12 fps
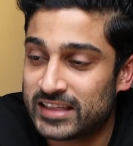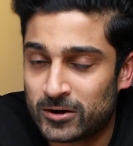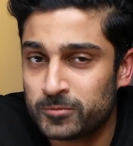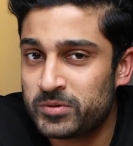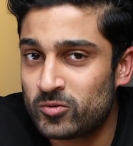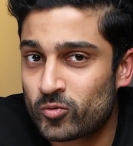
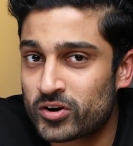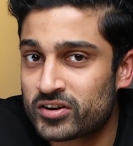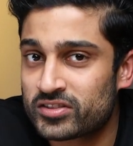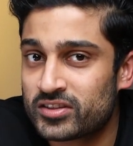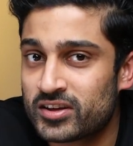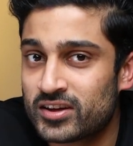that would be
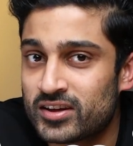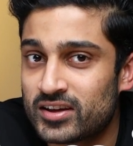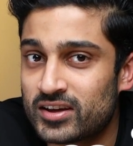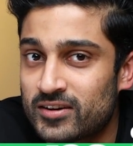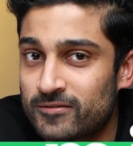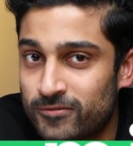worth
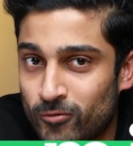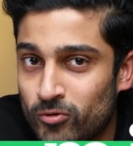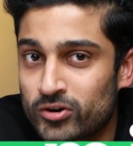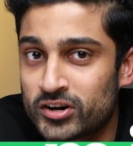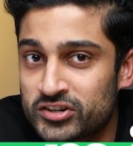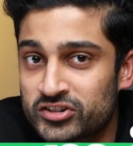
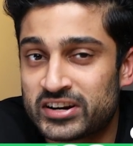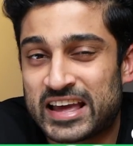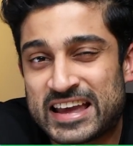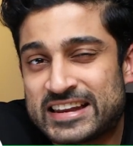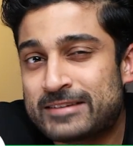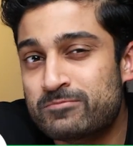
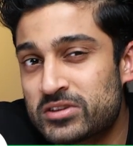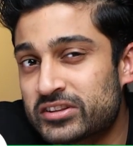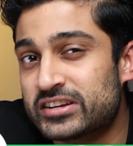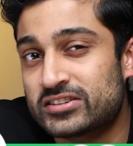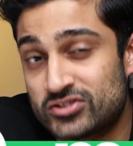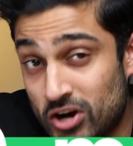$480
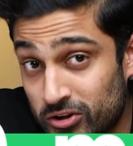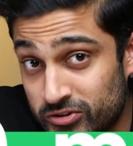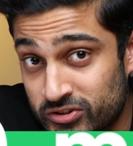million.